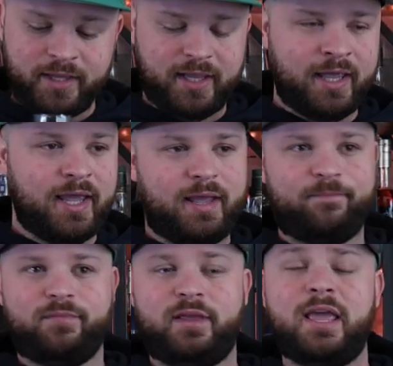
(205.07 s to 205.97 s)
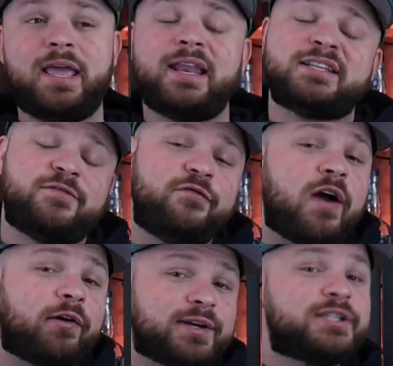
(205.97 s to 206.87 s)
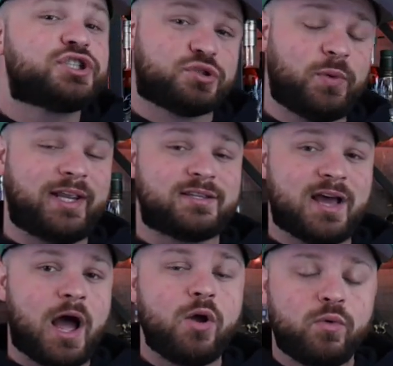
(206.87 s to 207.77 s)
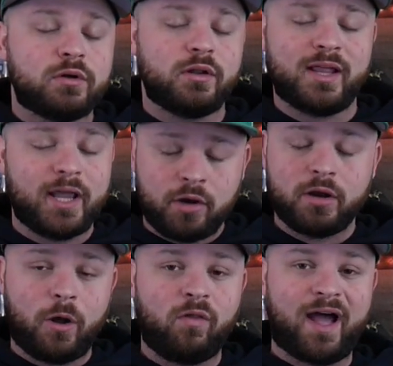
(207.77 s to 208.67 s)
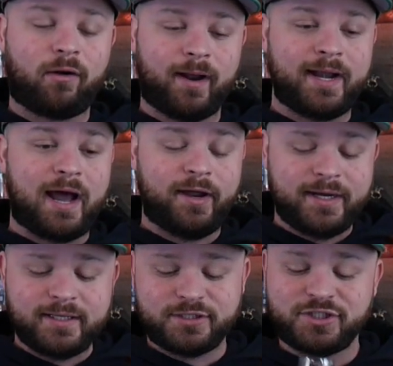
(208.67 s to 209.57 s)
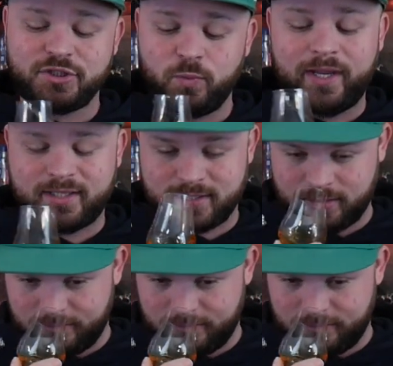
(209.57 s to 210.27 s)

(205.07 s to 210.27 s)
it it is very sweet. I will let you know that right now. It is sweet.